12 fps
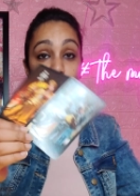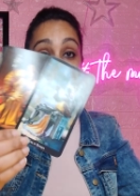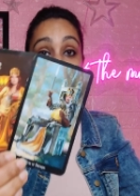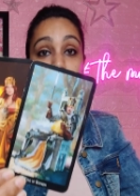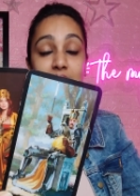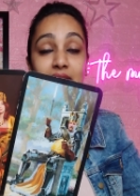
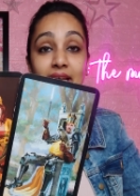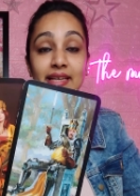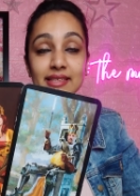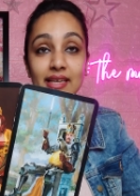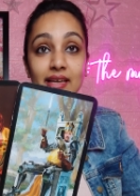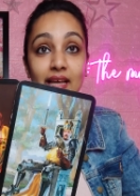
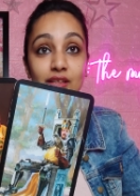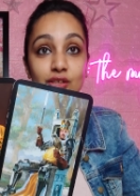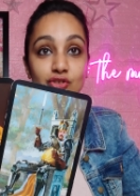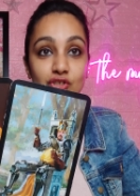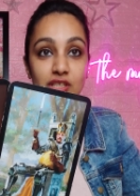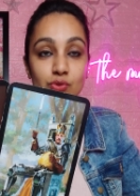dominating
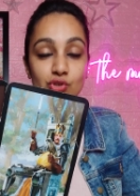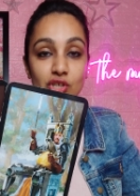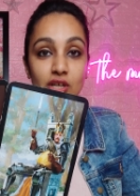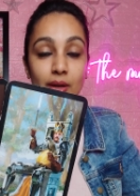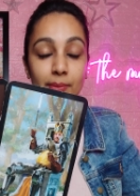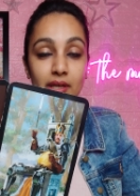energies which
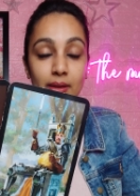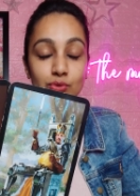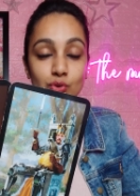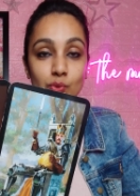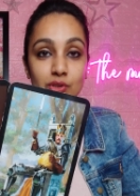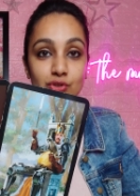are coming
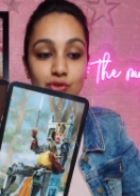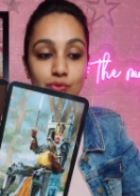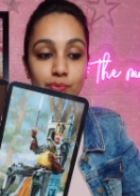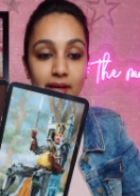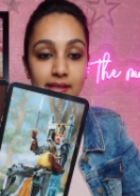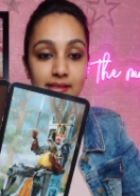up towards
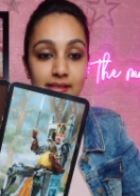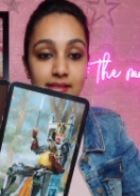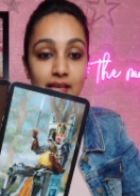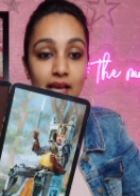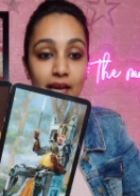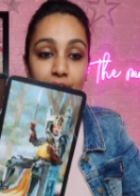you,
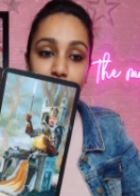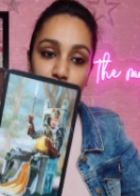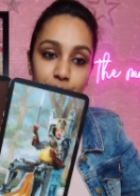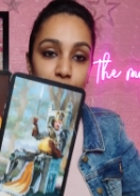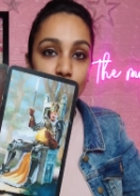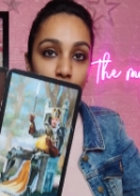Pisces. It
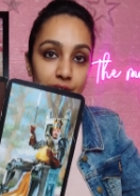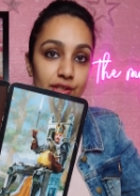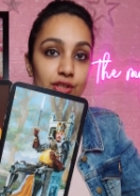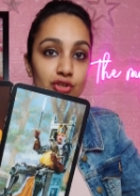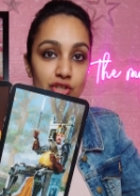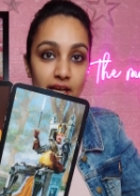could be your
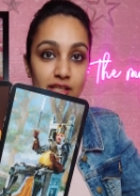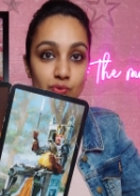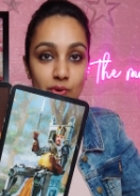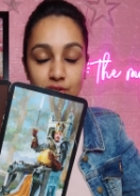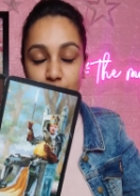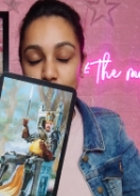energy
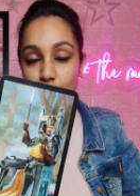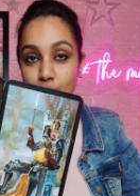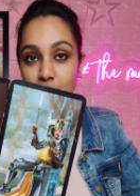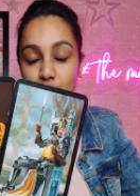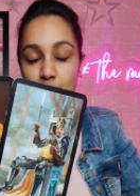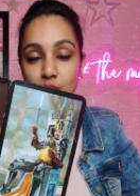as well, so
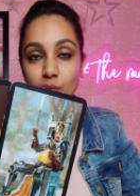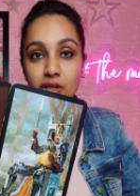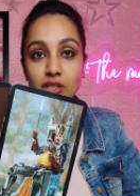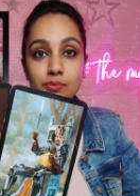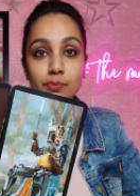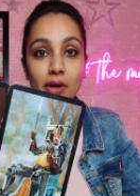you must be
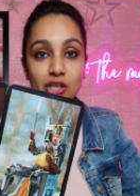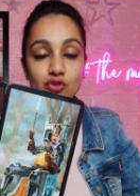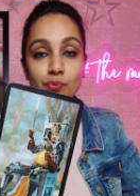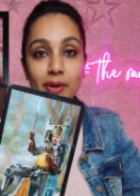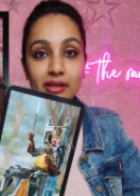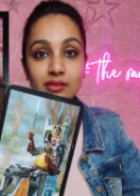knowing it
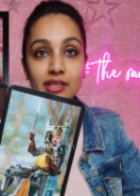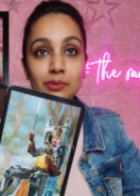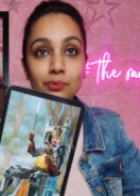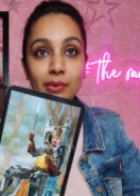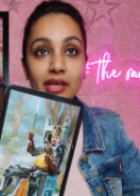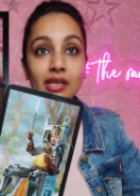much better
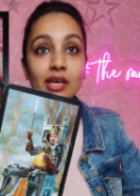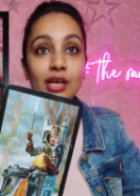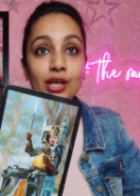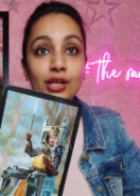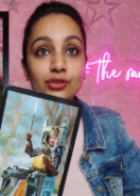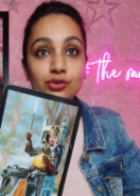than me.
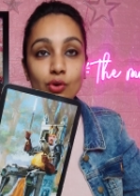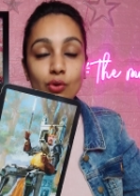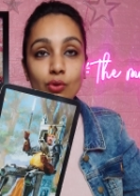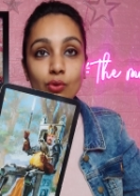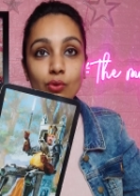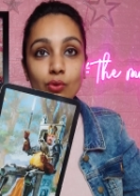
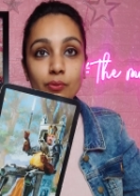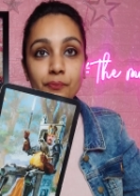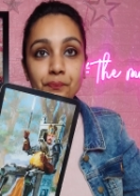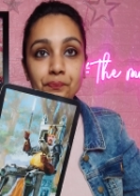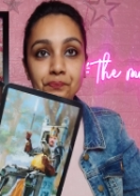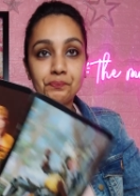So